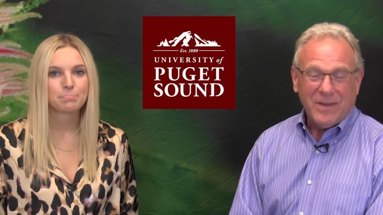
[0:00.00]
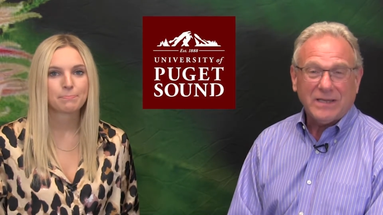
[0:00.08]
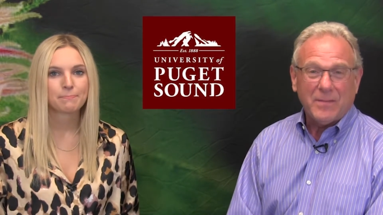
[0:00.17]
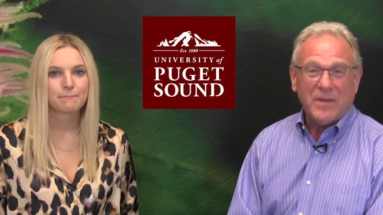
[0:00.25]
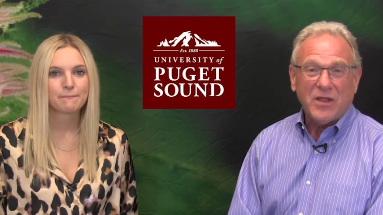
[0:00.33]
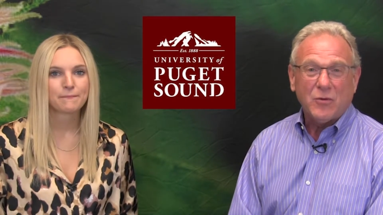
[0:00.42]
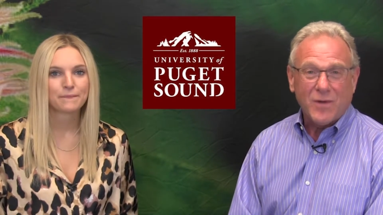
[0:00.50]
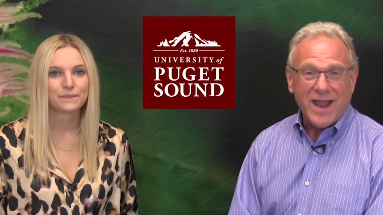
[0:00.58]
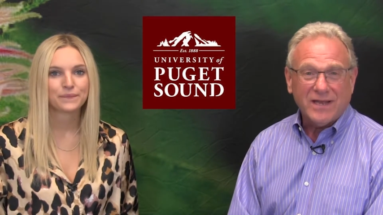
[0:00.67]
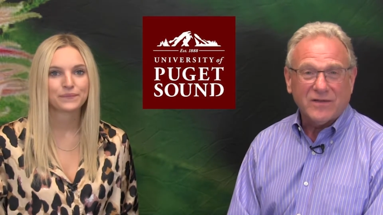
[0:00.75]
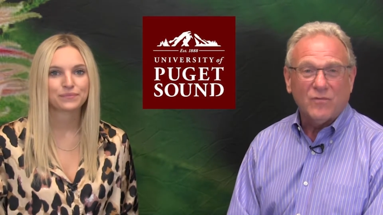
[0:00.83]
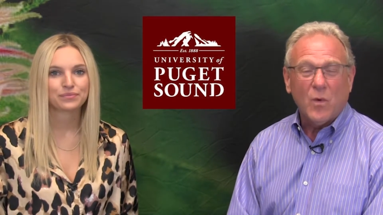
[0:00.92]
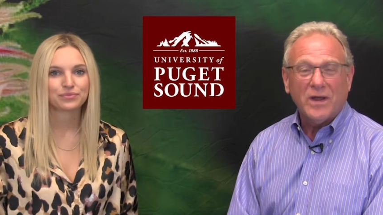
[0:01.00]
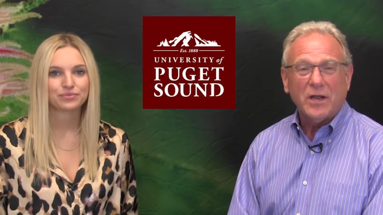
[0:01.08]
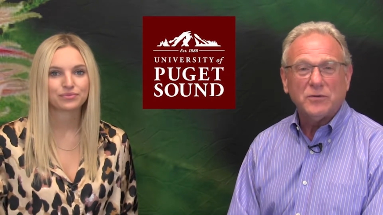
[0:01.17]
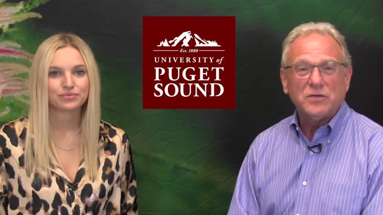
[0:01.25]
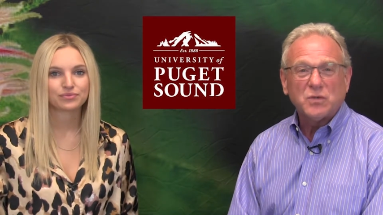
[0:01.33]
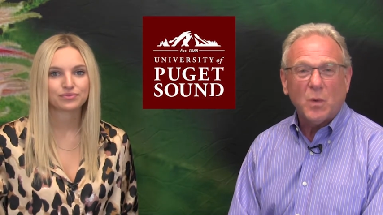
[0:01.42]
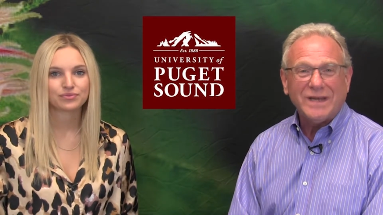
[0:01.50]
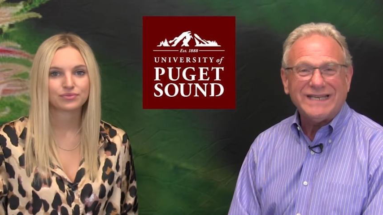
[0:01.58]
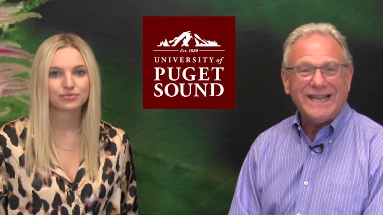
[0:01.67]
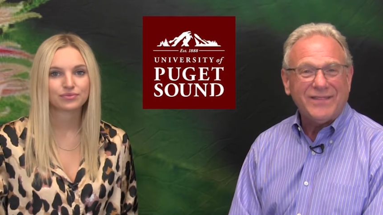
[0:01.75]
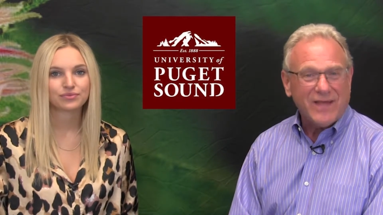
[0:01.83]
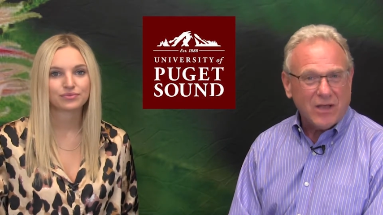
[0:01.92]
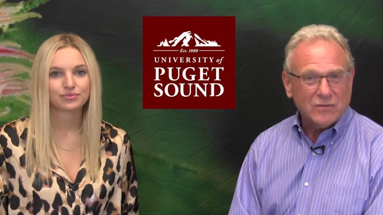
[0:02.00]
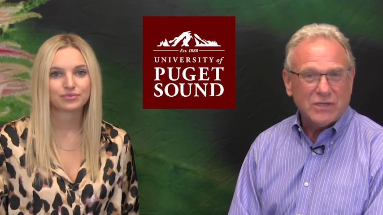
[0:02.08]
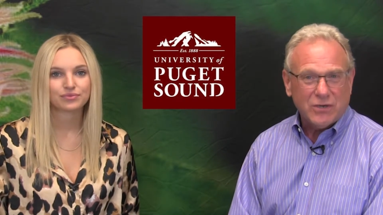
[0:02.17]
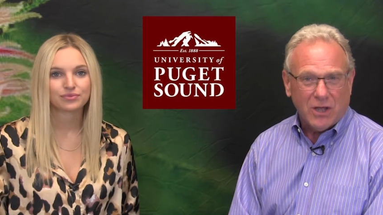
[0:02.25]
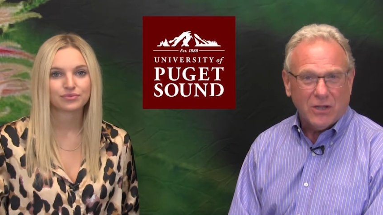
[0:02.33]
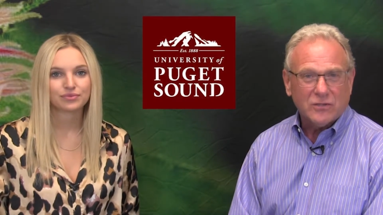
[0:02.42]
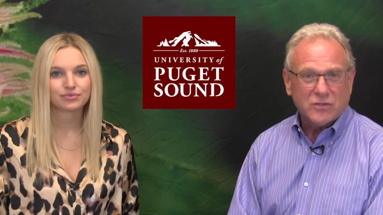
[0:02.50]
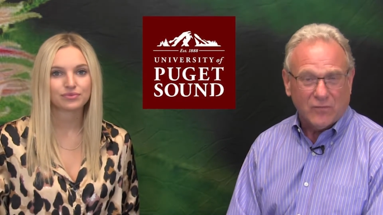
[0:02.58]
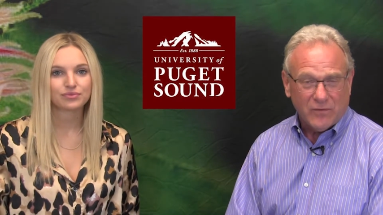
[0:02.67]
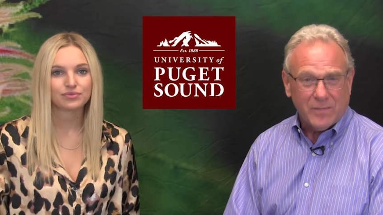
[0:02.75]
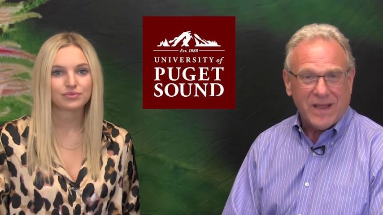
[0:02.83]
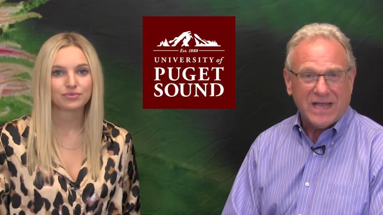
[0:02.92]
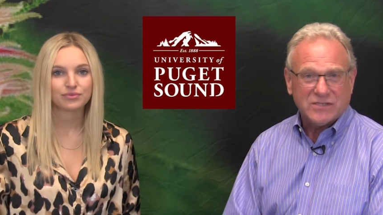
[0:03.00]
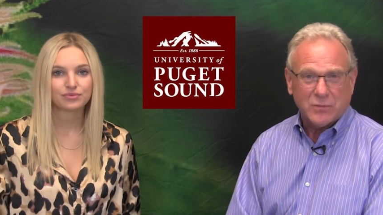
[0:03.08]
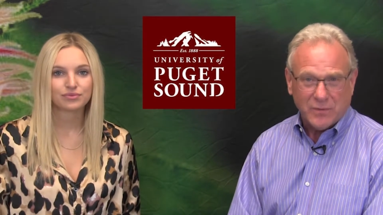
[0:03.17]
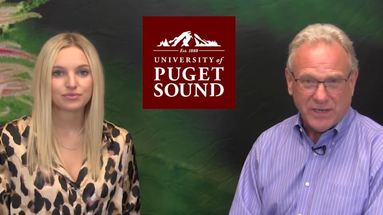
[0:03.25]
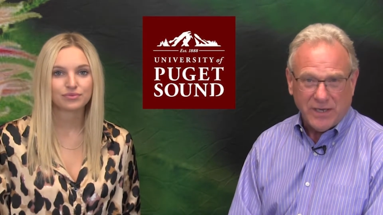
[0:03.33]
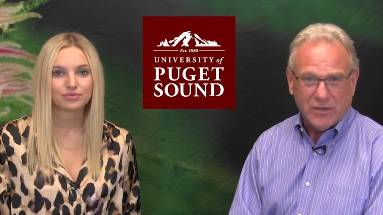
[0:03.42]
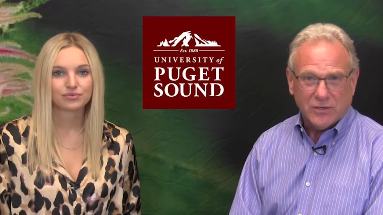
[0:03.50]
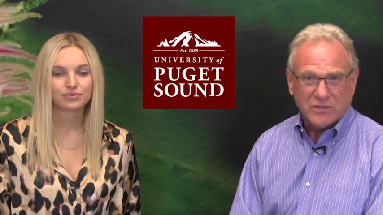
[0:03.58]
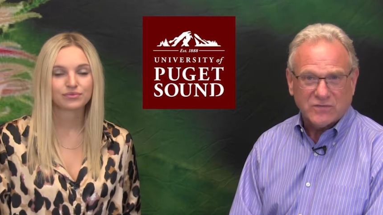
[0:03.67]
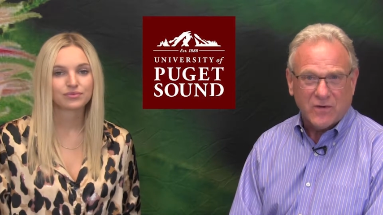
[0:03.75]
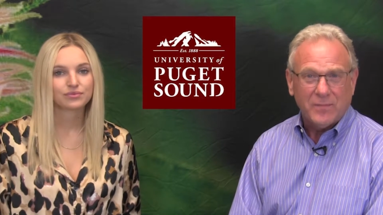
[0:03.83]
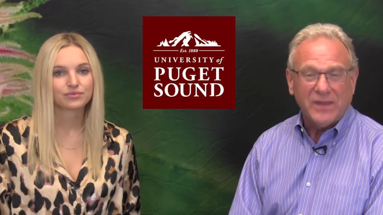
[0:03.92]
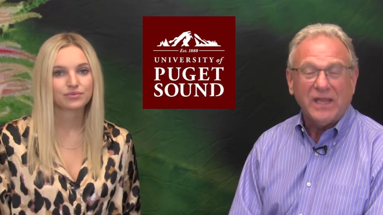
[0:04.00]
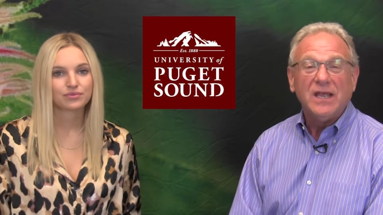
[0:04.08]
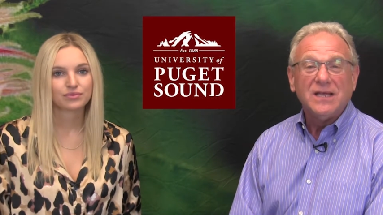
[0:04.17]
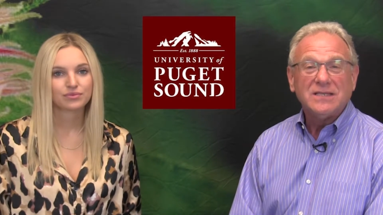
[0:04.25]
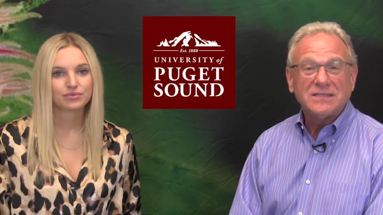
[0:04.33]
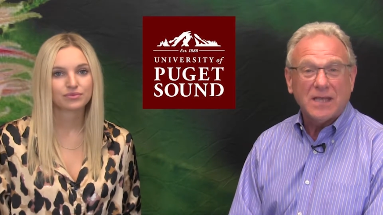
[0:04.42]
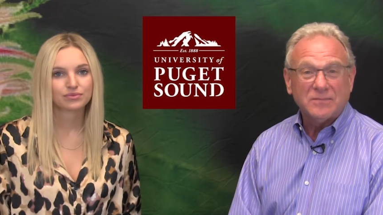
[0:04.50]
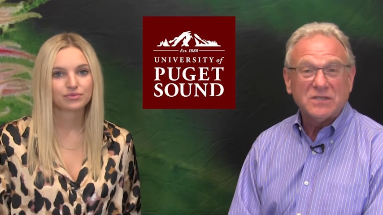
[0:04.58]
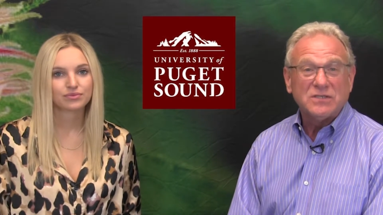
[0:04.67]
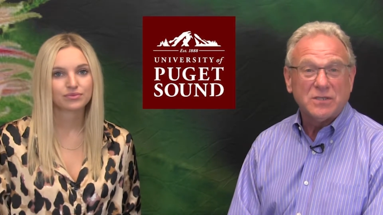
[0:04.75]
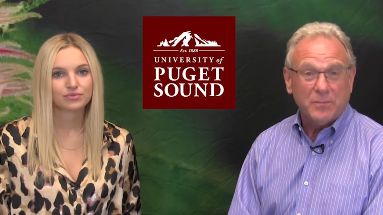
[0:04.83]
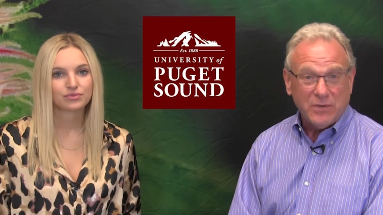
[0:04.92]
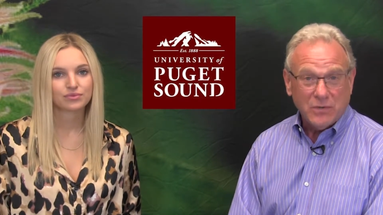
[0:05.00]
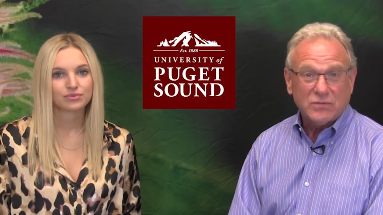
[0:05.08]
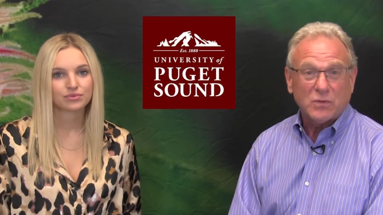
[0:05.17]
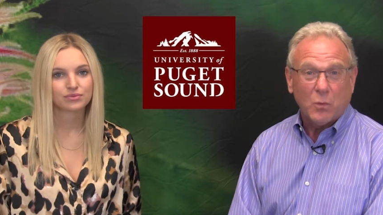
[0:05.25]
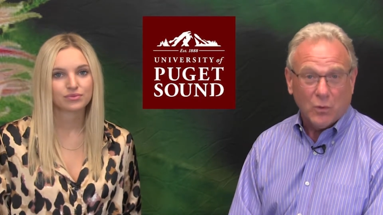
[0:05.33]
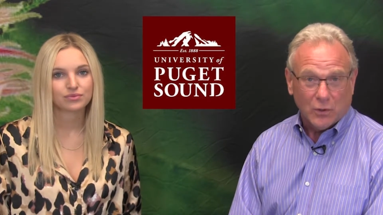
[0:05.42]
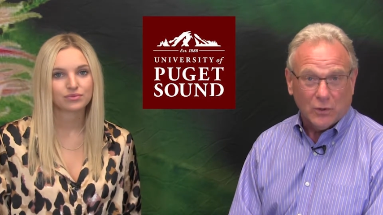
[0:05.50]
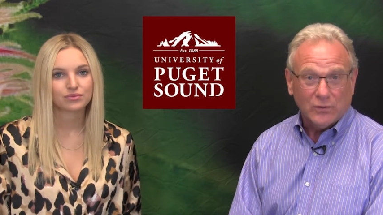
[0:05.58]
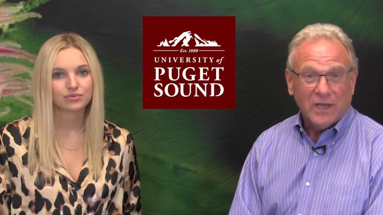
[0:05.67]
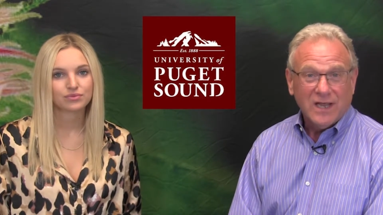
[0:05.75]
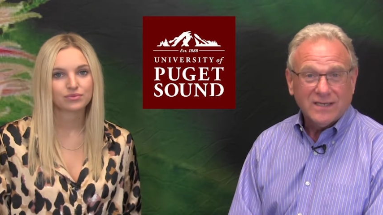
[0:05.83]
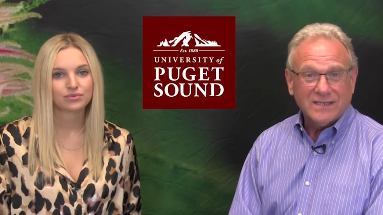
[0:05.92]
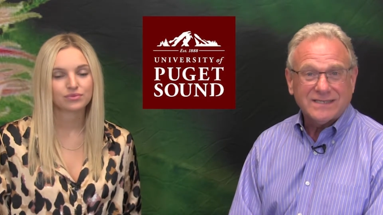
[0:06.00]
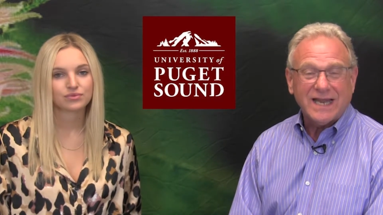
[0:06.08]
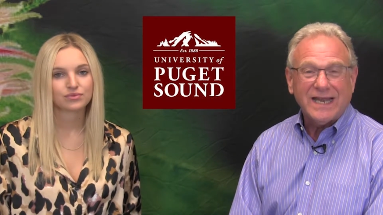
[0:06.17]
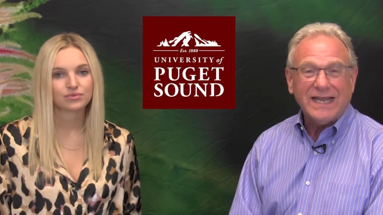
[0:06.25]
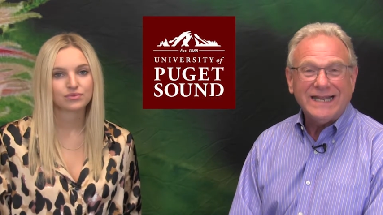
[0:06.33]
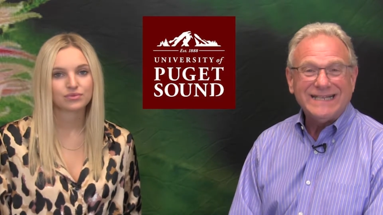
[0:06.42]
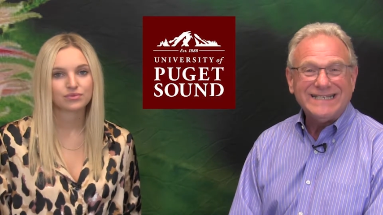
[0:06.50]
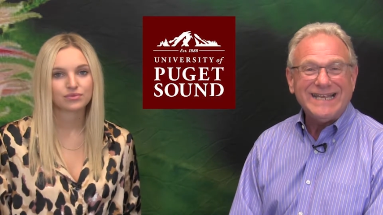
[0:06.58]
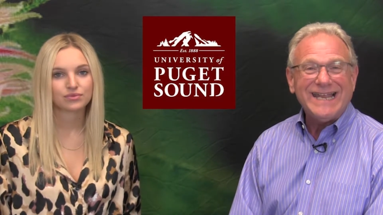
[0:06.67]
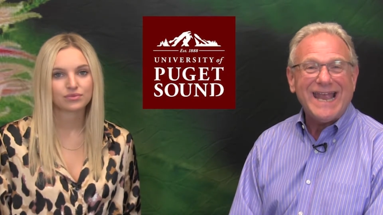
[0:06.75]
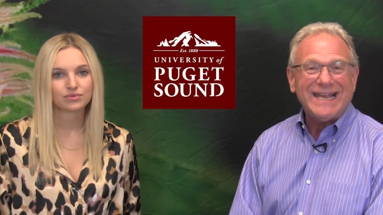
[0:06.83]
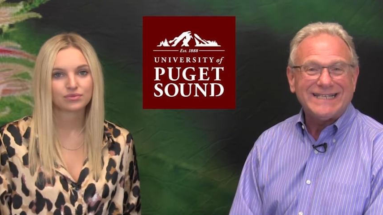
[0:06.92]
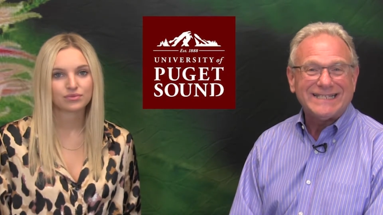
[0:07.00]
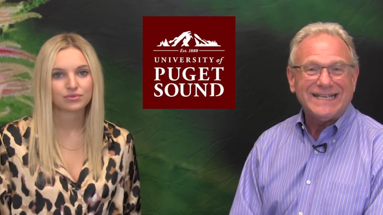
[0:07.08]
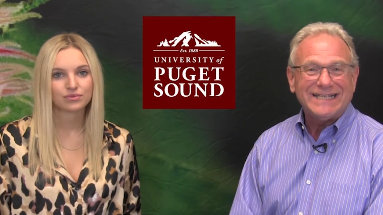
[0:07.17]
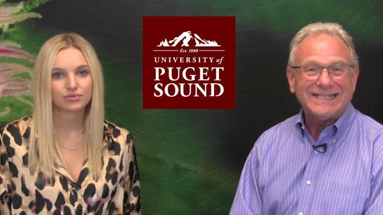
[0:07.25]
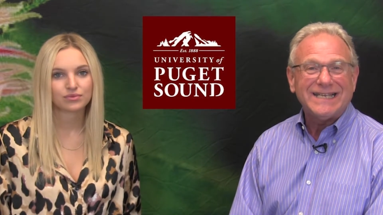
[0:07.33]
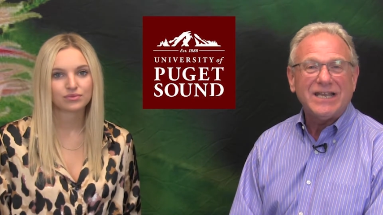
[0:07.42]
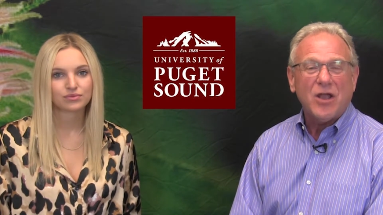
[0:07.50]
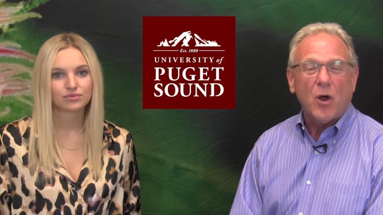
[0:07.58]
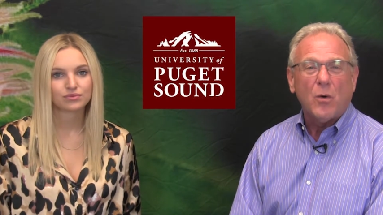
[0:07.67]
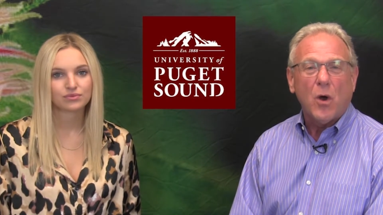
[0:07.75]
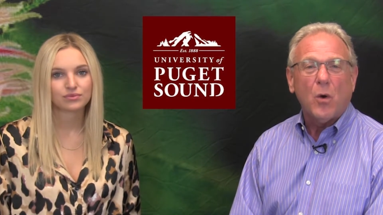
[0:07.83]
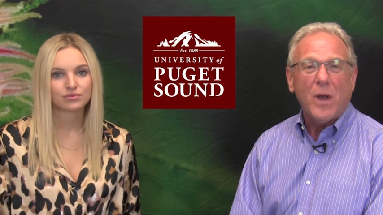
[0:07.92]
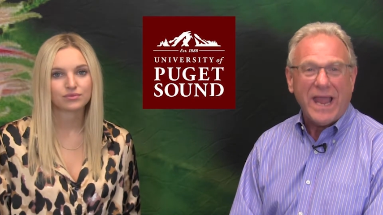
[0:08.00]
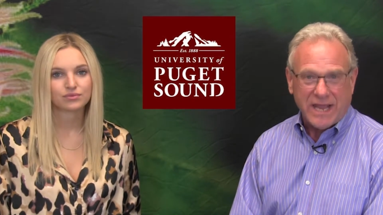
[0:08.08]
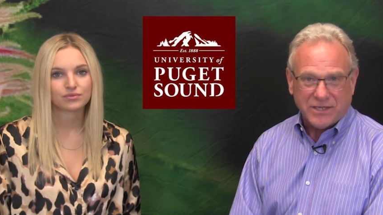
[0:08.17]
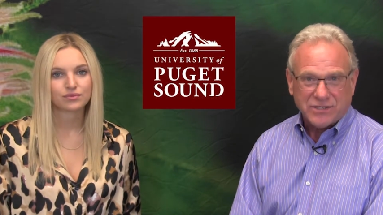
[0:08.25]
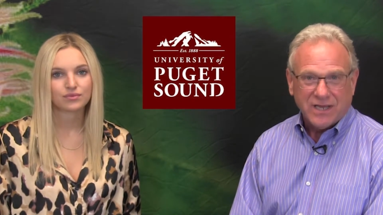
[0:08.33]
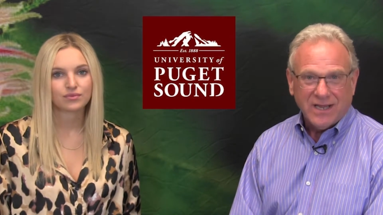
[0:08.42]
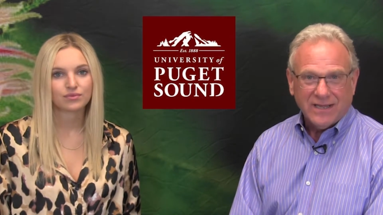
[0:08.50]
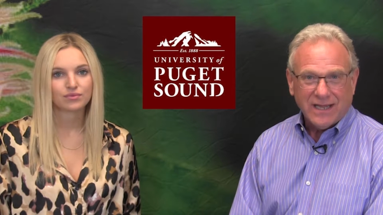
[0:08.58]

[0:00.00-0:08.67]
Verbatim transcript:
Speaker 1: picked up a grant of $120,000 over the past three years from the substance abuse world to study THC COOH